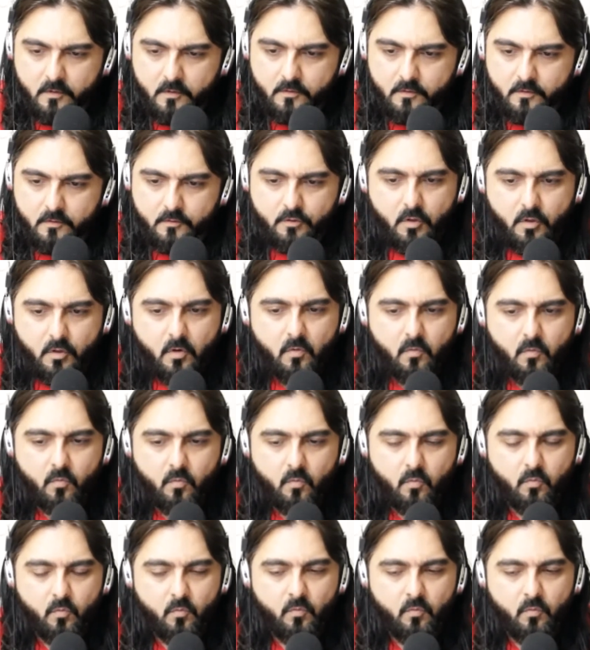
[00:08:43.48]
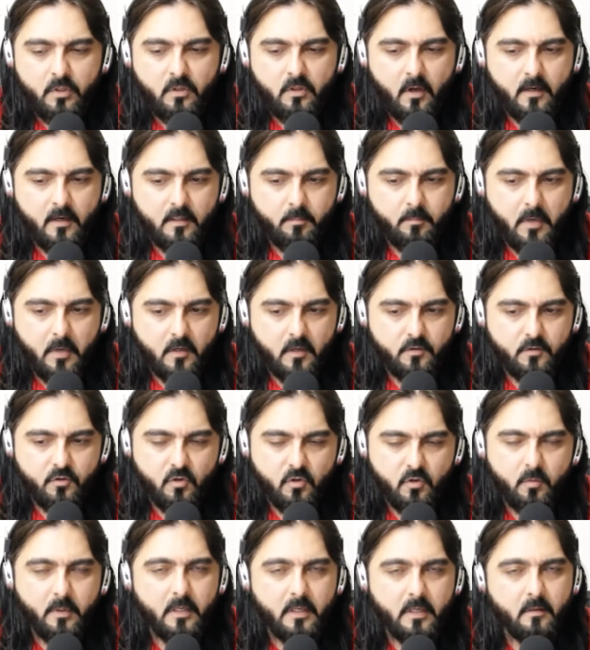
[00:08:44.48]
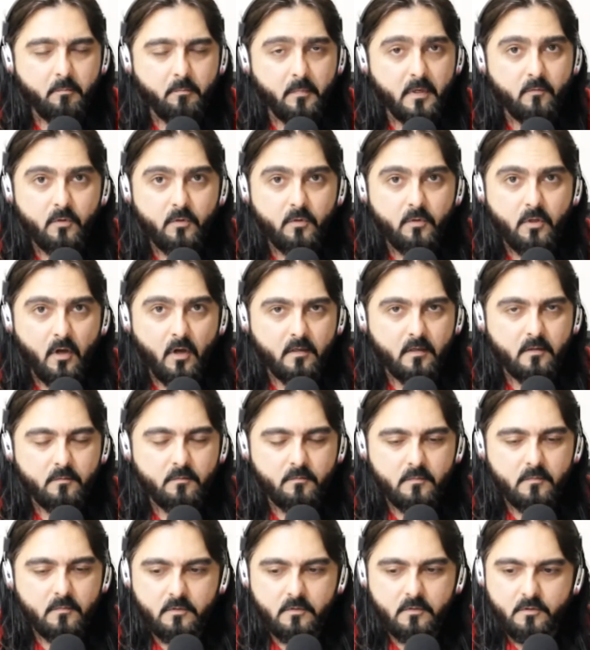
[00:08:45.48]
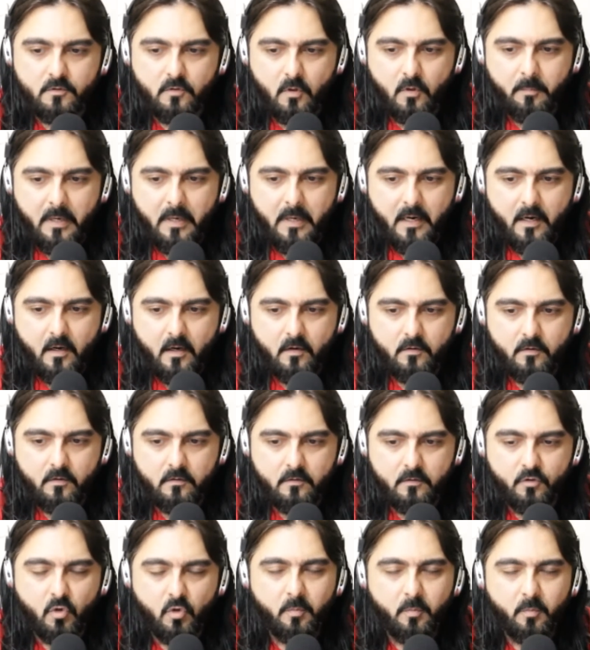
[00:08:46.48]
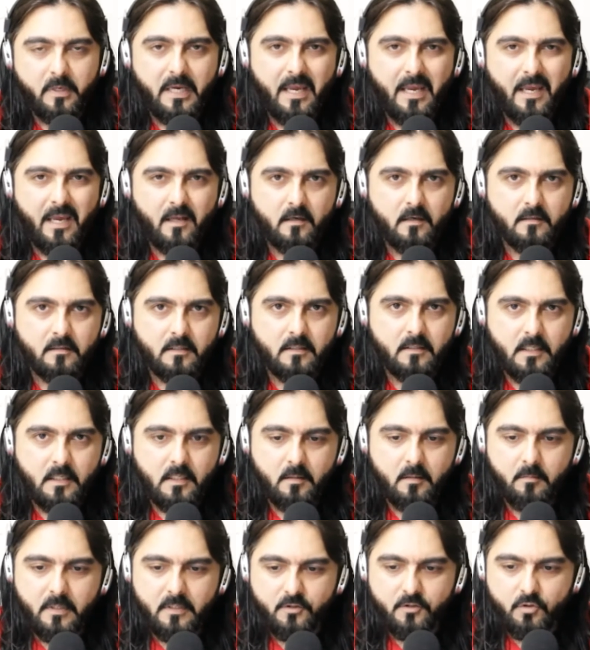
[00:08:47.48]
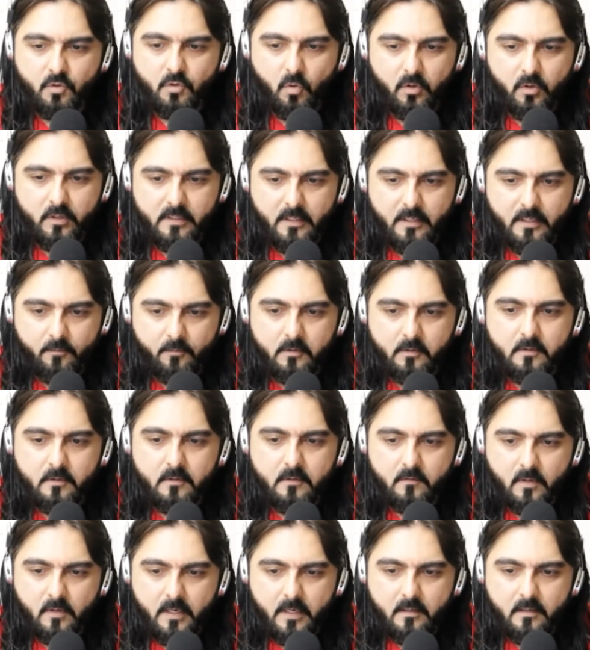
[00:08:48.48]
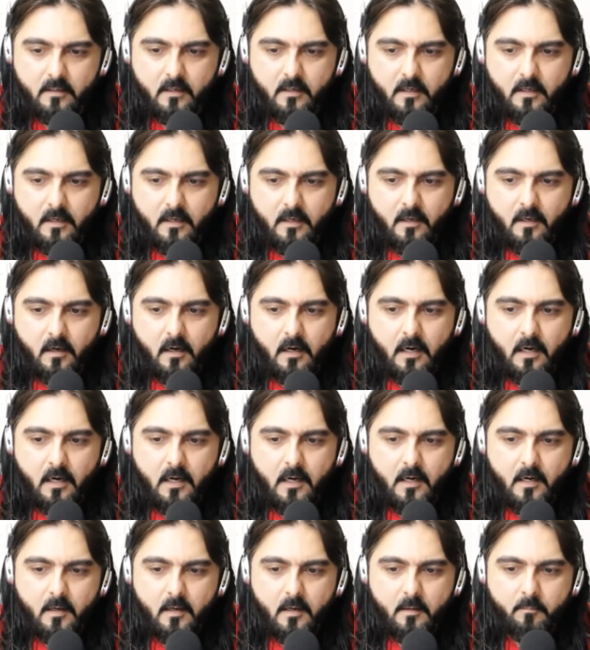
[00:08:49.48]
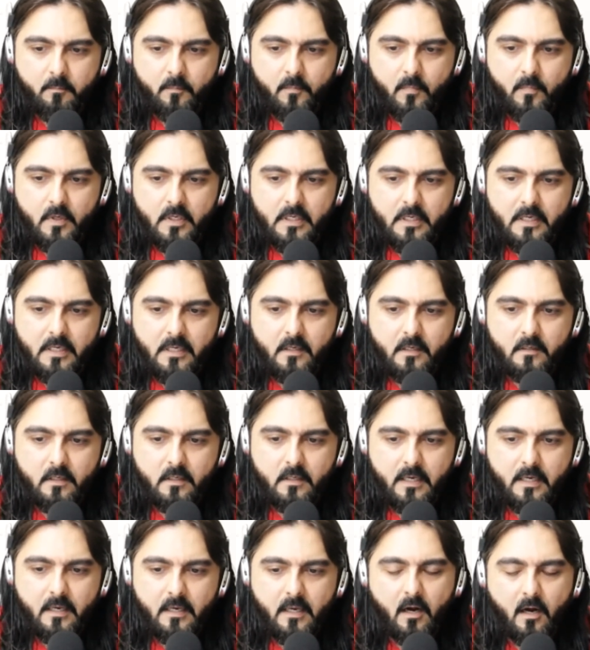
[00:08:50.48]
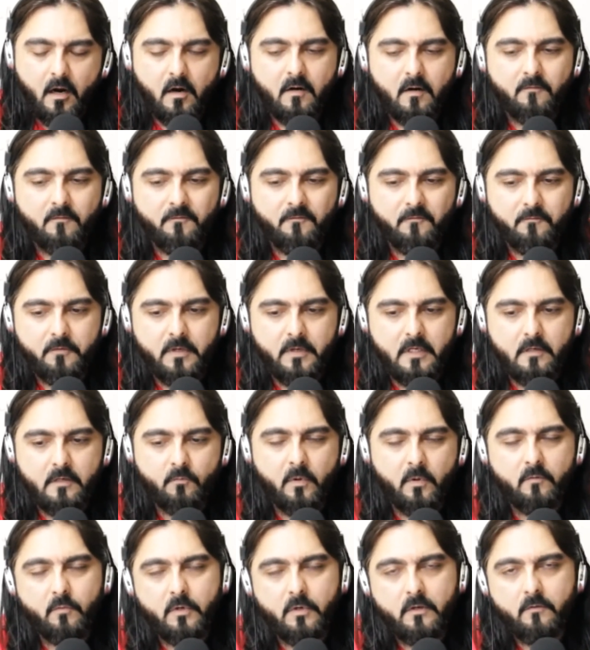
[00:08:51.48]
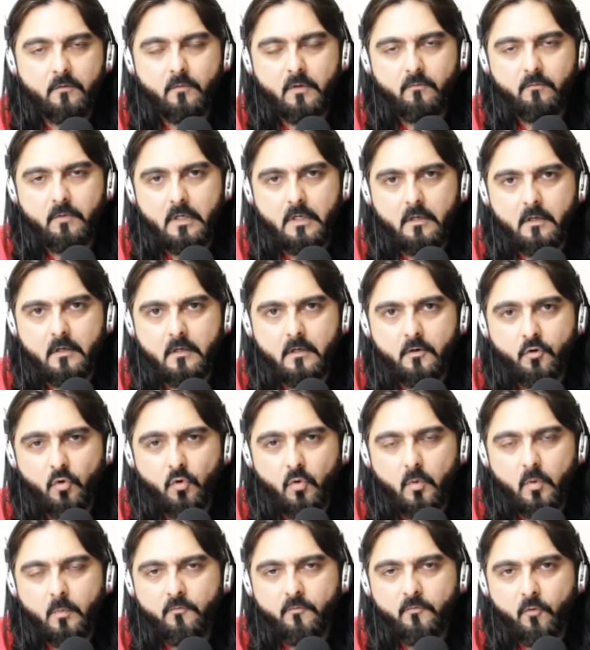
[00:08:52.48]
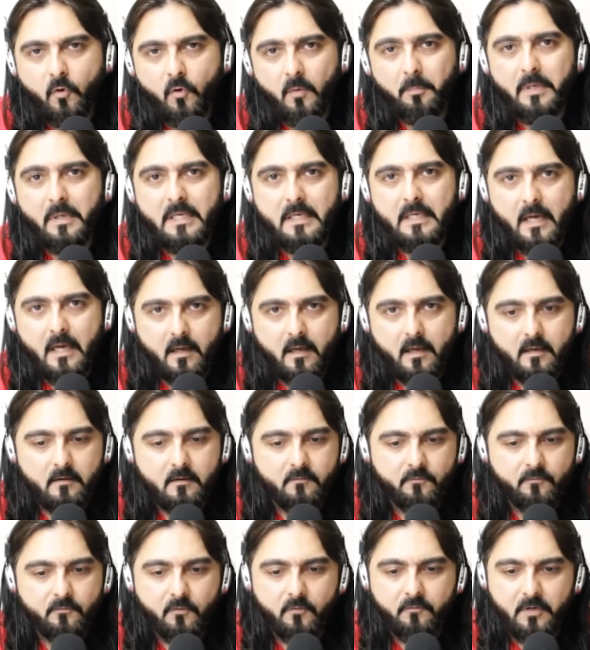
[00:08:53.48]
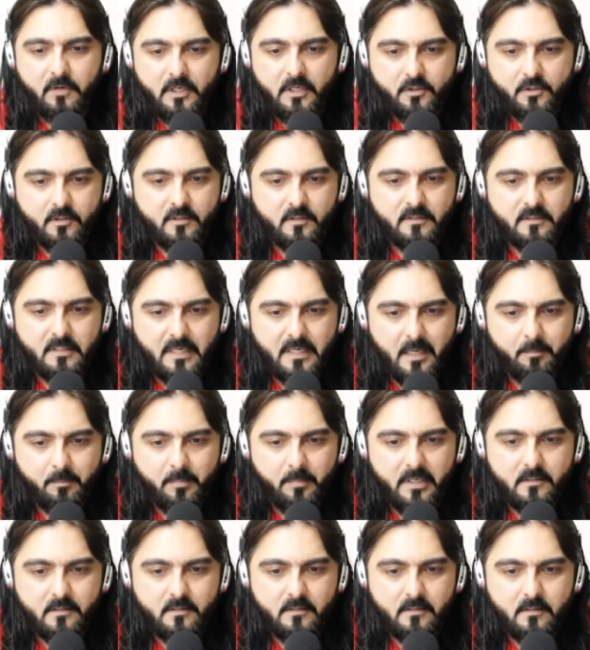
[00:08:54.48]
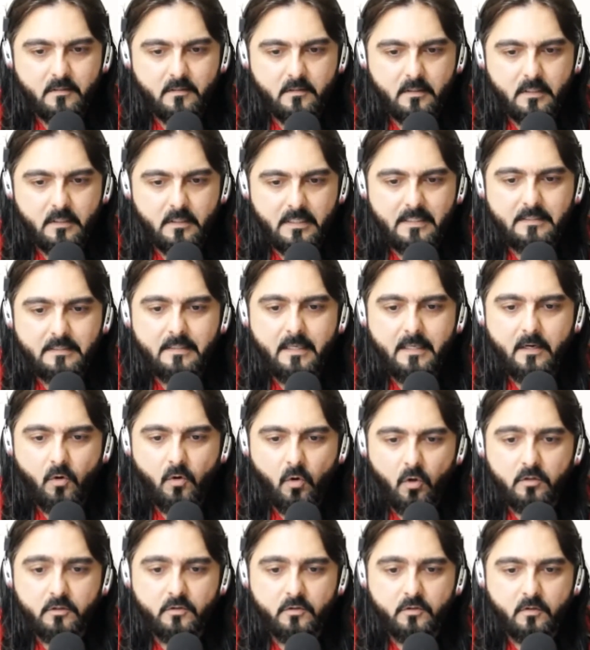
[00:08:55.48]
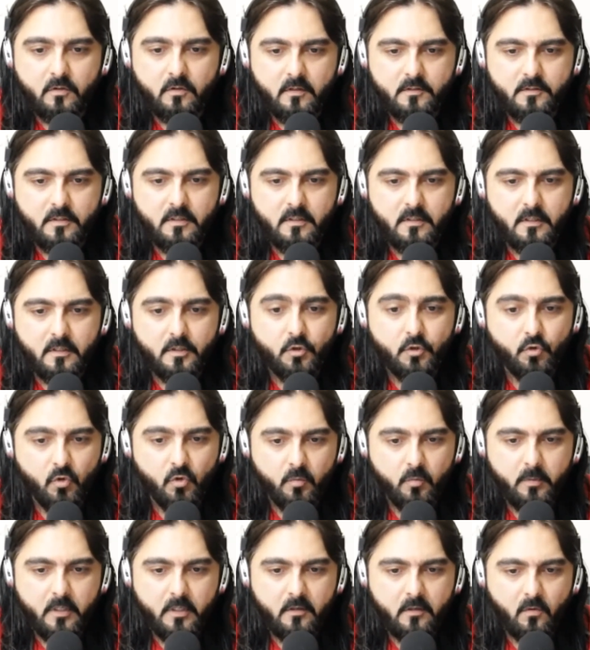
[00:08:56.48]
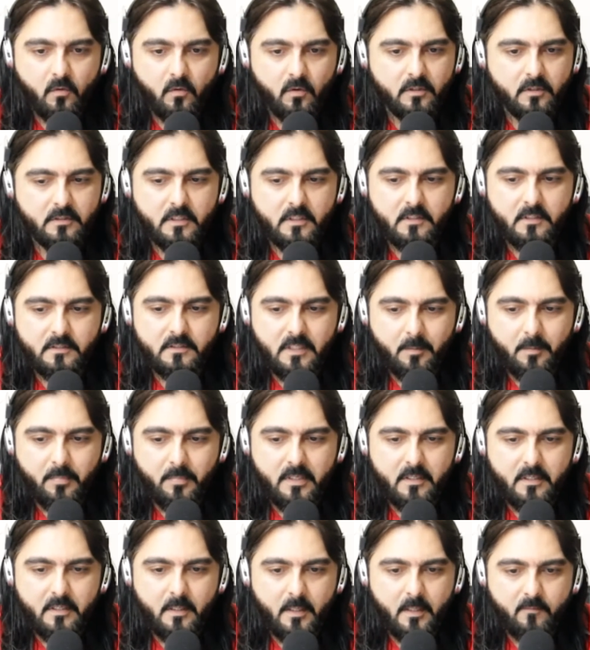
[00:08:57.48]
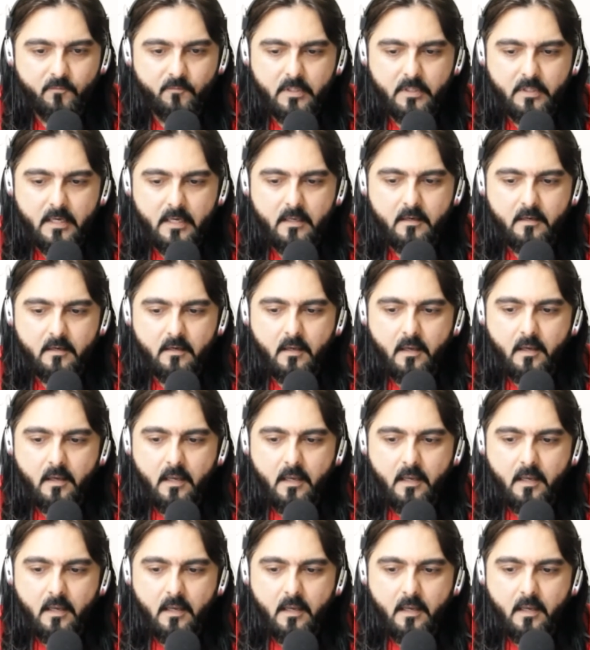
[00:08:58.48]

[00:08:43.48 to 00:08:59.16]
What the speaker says: So we talked about grooming, but we talked about grooming at a team and story level, right? Um, our feet when we groom for PI, for features and epics, is that also considered grooming, or is there a separate name for that?